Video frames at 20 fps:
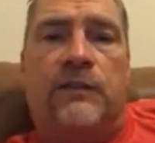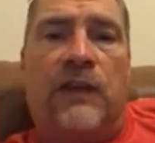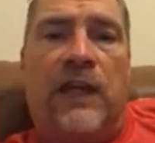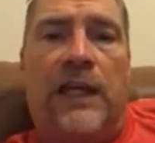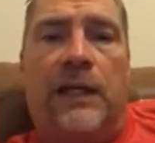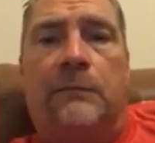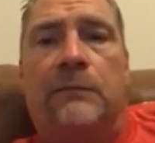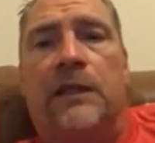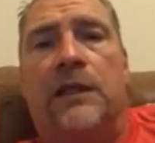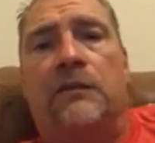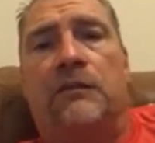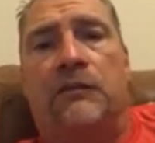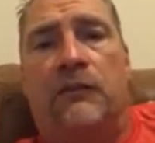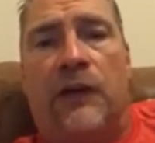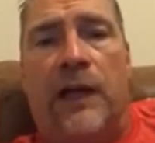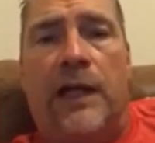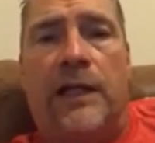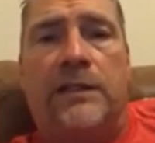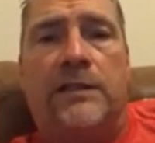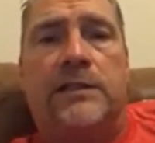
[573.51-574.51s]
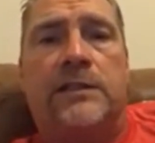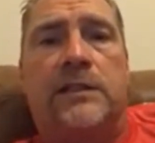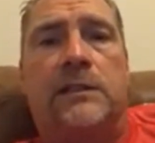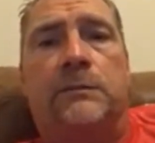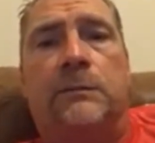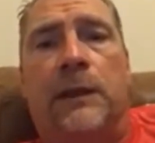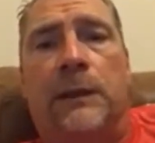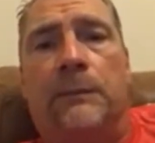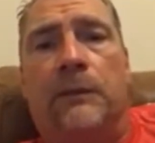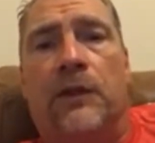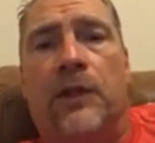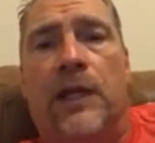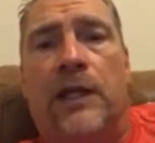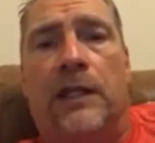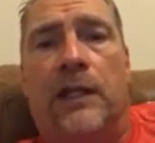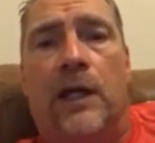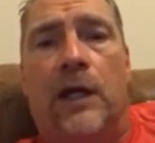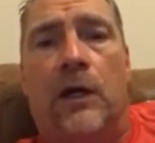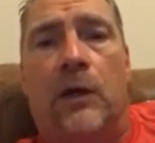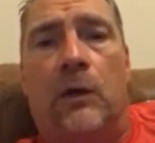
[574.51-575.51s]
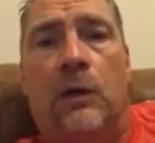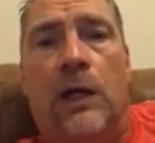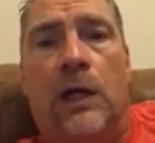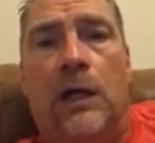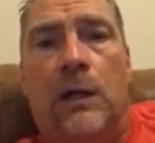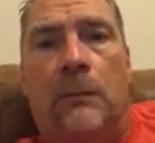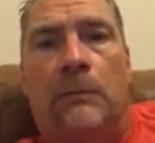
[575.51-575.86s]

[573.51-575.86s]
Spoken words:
family, friends, and people they know